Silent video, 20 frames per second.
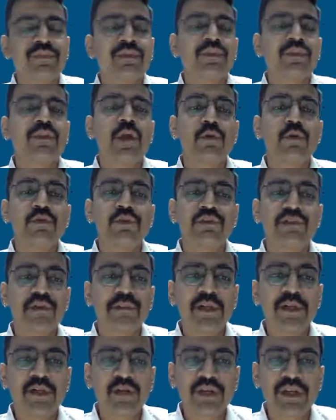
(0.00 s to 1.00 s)
Now we will
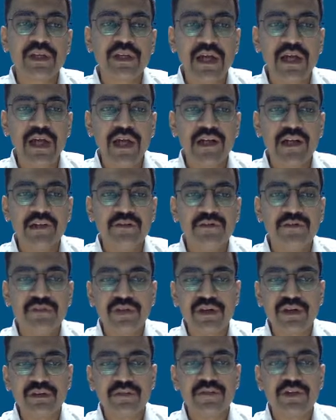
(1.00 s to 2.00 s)
be looking at
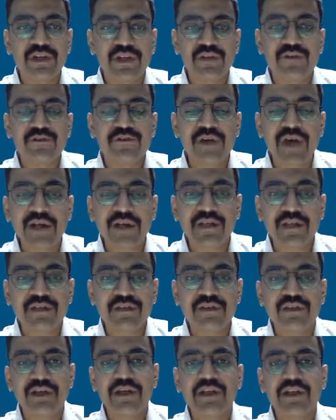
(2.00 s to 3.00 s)
the various
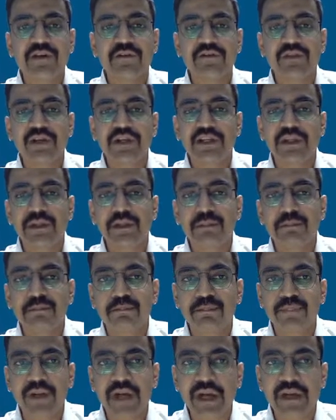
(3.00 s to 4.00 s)
factors that affect the
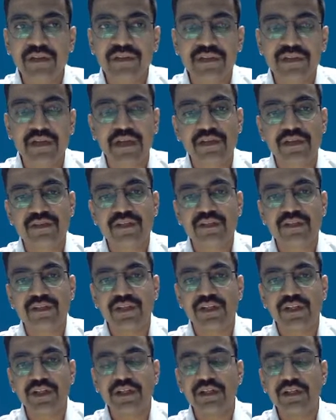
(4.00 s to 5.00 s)
price
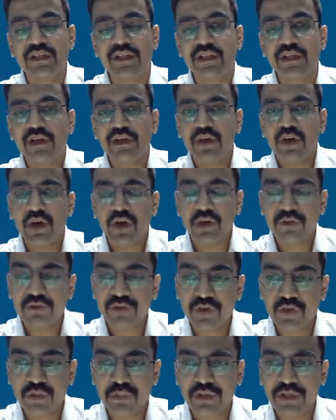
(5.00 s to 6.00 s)
elasticity of a
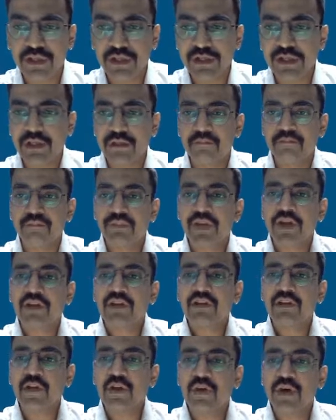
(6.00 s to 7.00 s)
commodity.
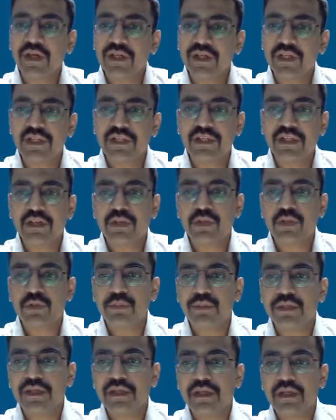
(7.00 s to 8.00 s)
Now, again, there could
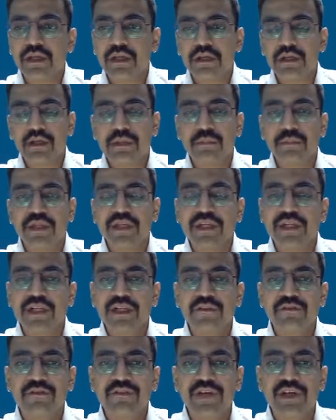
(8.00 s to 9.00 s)
be many
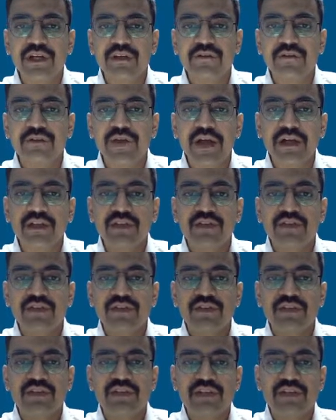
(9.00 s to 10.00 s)
different
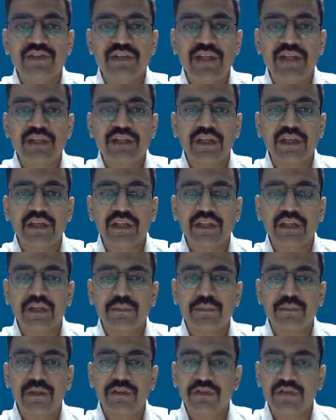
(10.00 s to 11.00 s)
factors, just like in the
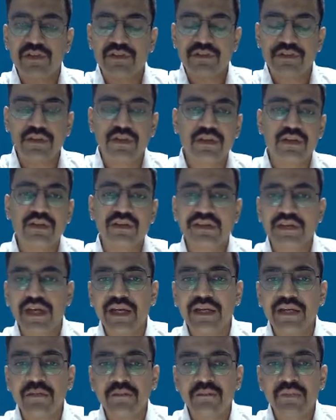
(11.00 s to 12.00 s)
previous
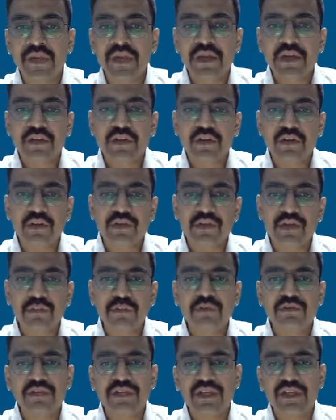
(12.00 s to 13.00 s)
slide. Now, some
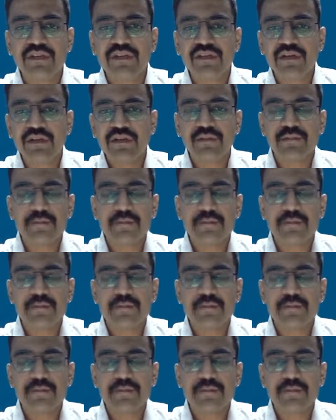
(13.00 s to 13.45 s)
of these